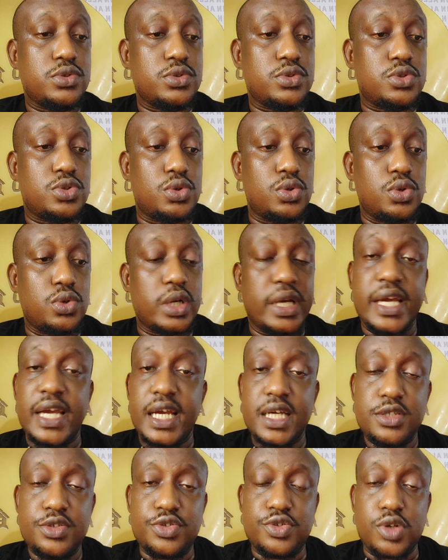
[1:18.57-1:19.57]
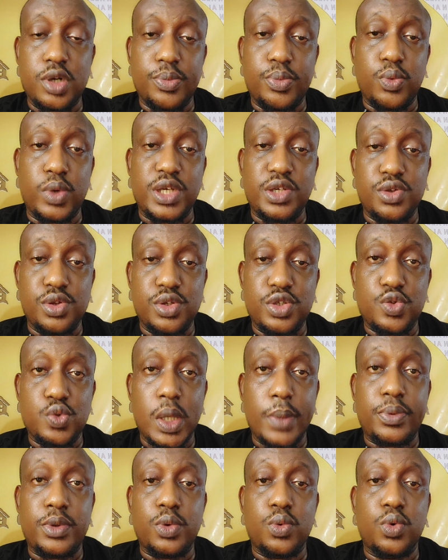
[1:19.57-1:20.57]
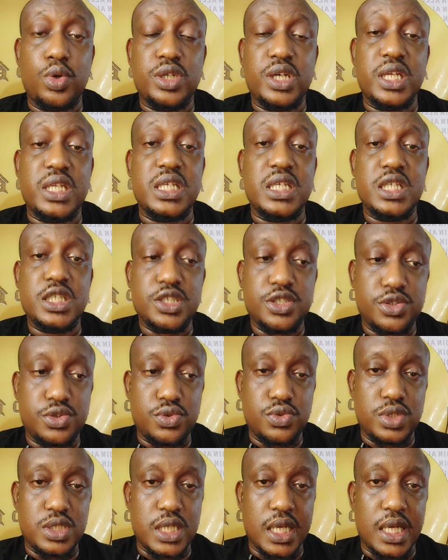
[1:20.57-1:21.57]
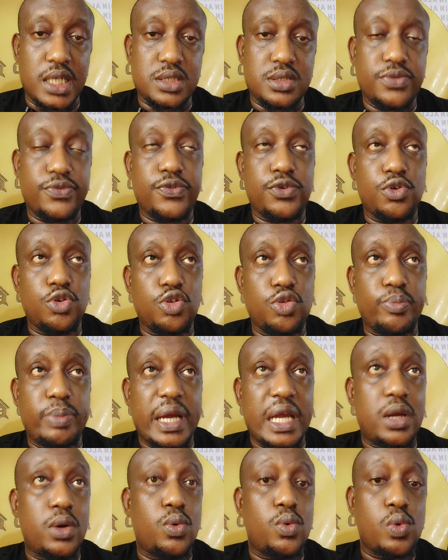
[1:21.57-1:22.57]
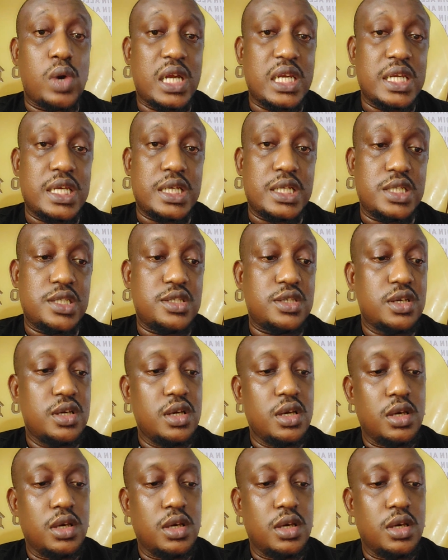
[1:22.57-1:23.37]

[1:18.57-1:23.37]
to airdrop when Uniswap rewarded its users, followed by 1inch.